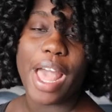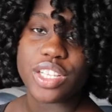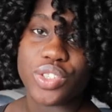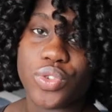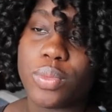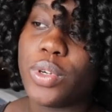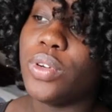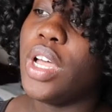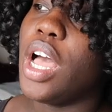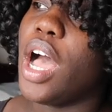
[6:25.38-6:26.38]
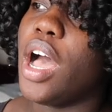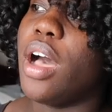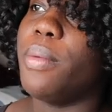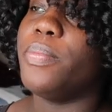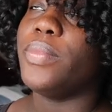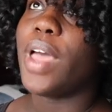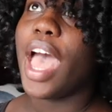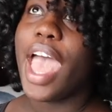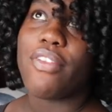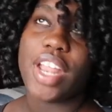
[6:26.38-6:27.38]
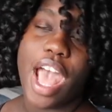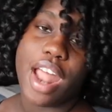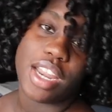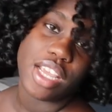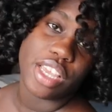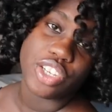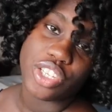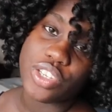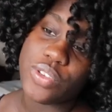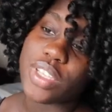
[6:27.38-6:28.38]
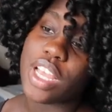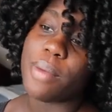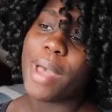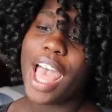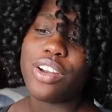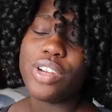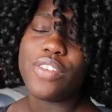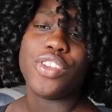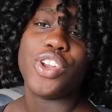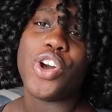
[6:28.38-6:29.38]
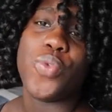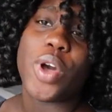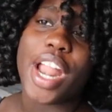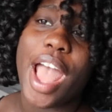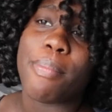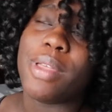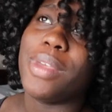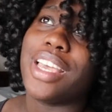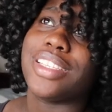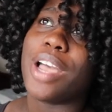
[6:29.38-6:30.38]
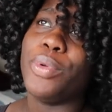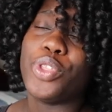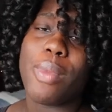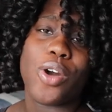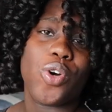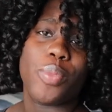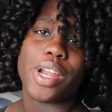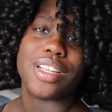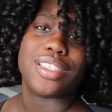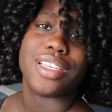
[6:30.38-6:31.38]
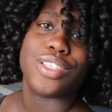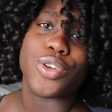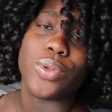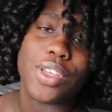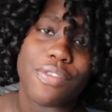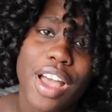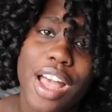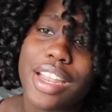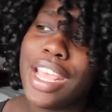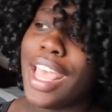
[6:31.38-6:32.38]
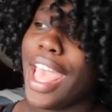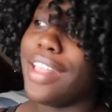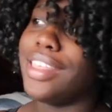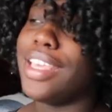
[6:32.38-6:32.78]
back to normal. Um, I haven't had any issues. Um, I don't even know what happened because I went through my whole pregnancy totally fine. And